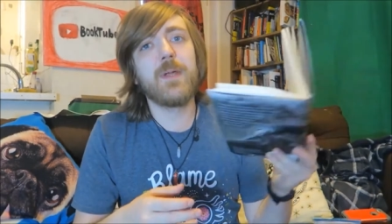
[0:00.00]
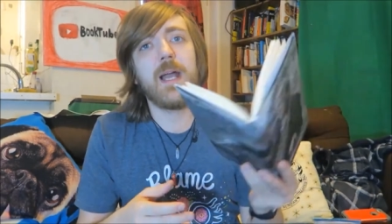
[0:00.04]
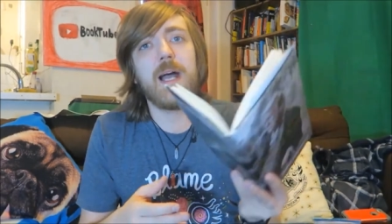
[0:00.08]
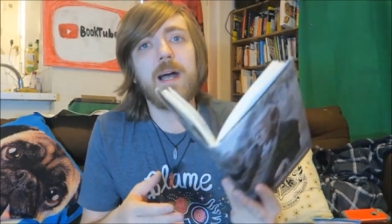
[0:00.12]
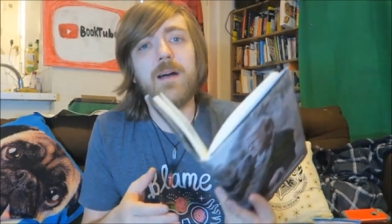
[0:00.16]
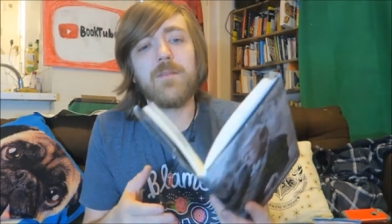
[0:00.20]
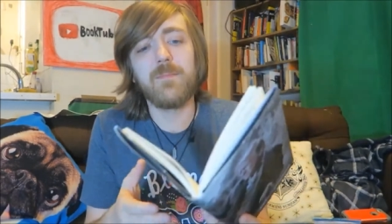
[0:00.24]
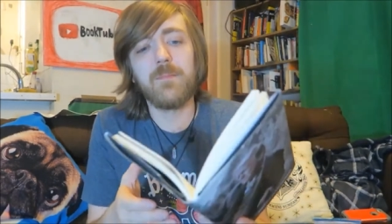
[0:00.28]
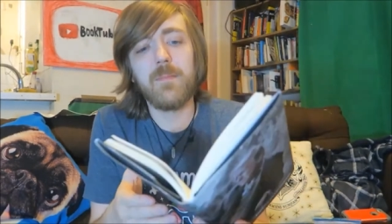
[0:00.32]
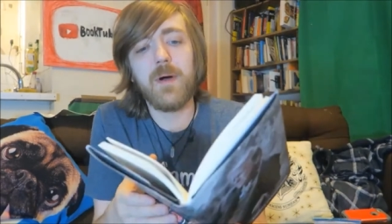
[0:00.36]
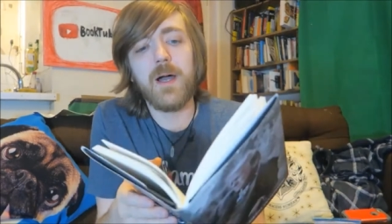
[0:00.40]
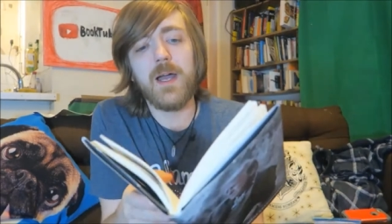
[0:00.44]
up we
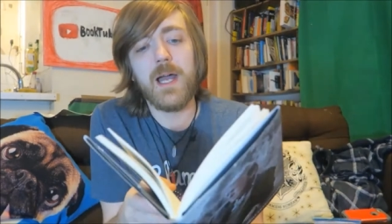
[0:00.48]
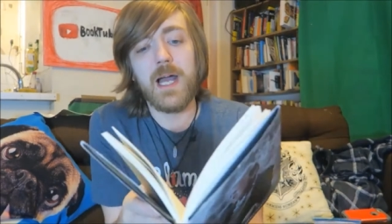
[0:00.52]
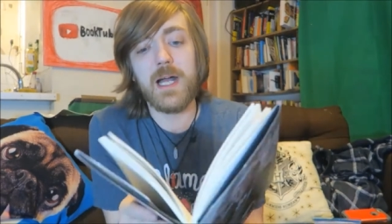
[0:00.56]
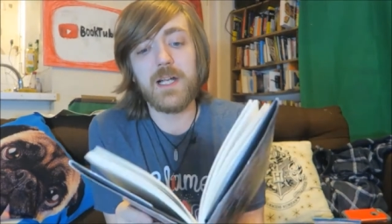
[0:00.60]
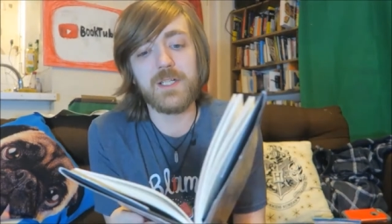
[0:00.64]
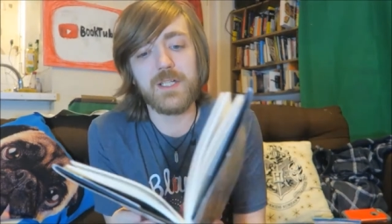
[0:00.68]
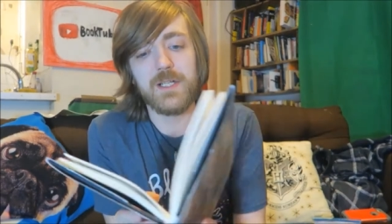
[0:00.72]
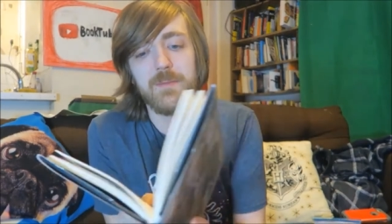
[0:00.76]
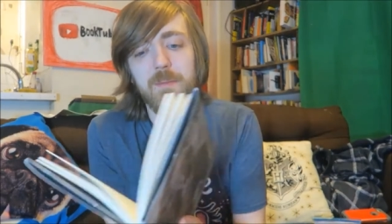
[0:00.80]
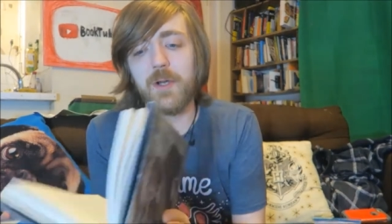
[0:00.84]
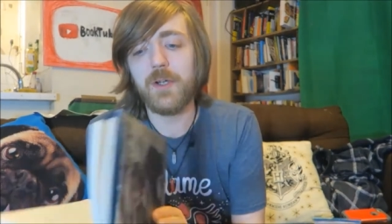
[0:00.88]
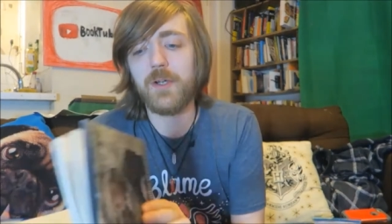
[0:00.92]
have my
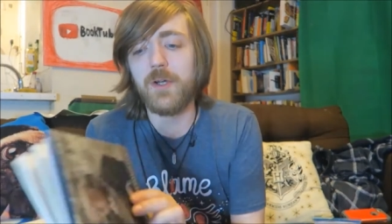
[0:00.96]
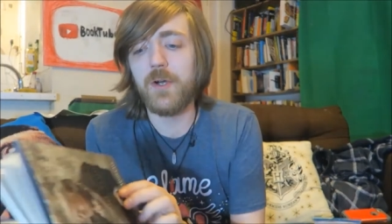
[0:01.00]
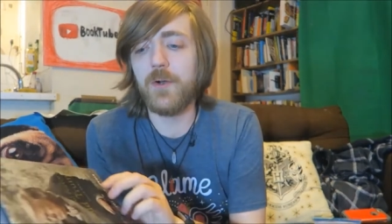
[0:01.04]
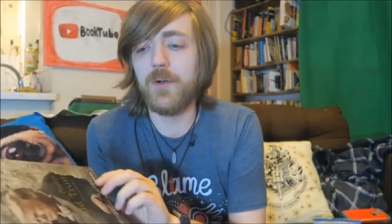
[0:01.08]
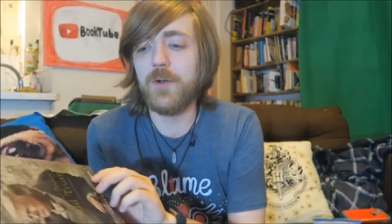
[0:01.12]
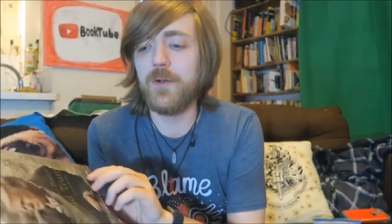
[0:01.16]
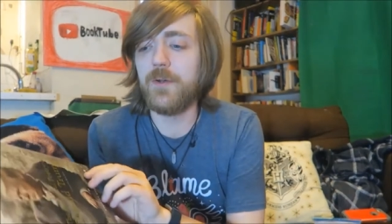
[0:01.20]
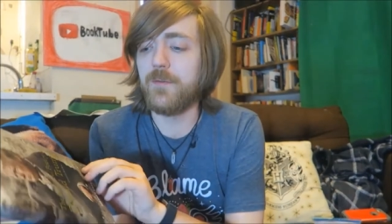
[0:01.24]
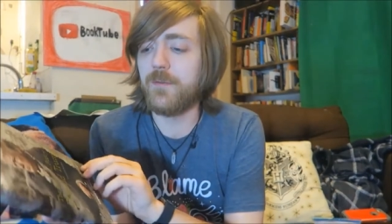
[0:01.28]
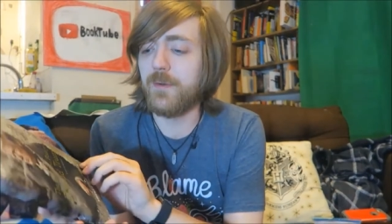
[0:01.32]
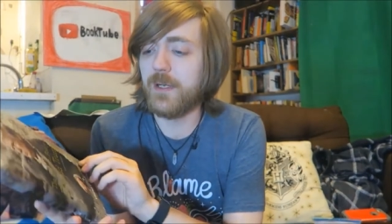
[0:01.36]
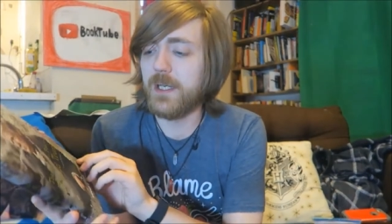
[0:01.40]

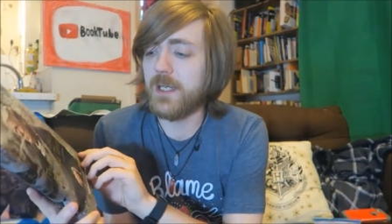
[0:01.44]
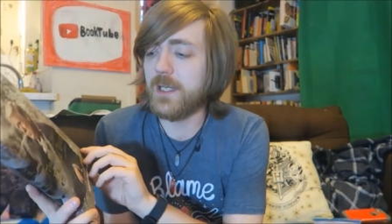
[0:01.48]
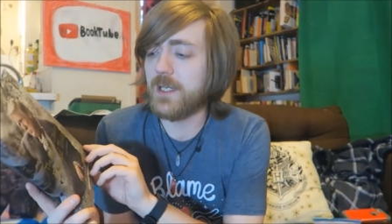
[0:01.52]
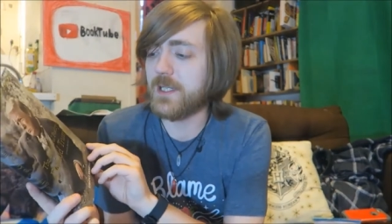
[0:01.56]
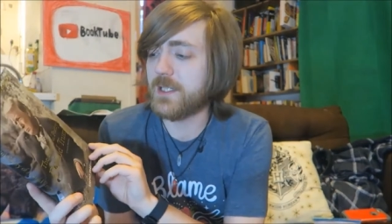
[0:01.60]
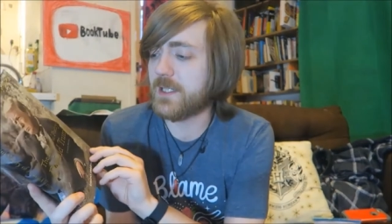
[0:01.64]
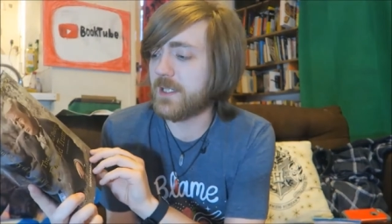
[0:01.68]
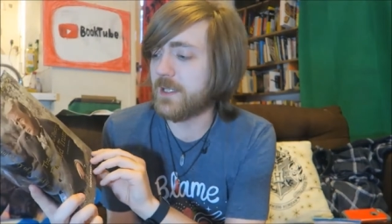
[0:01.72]
current read.